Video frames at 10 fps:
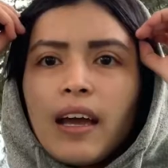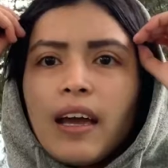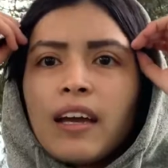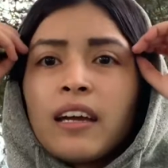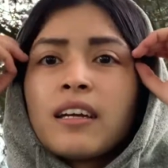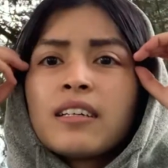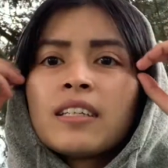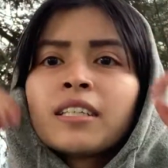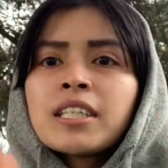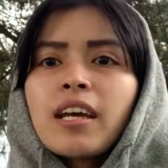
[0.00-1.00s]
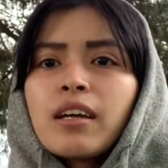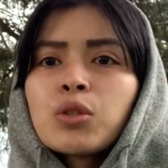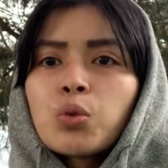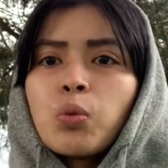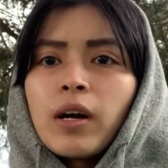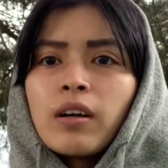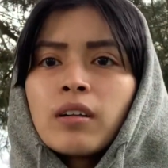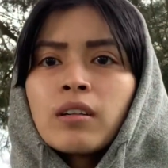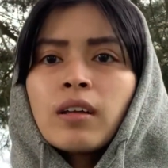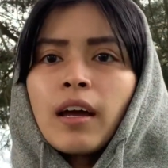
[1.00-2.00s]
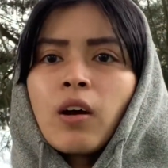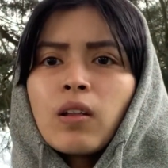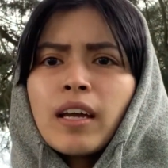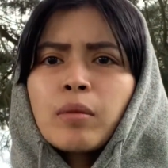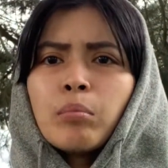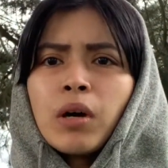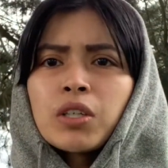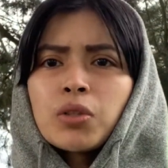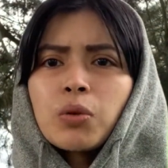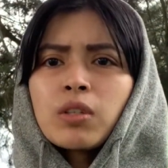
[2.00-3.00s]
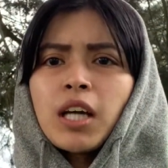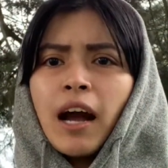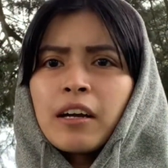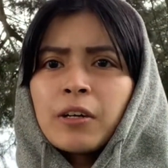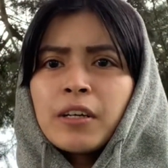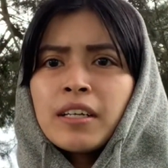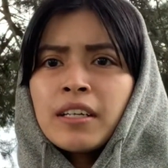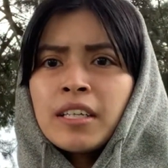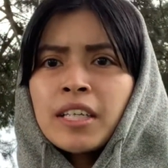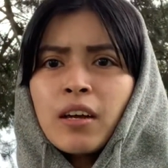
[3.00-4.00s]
and as well I got like muscle tiredness.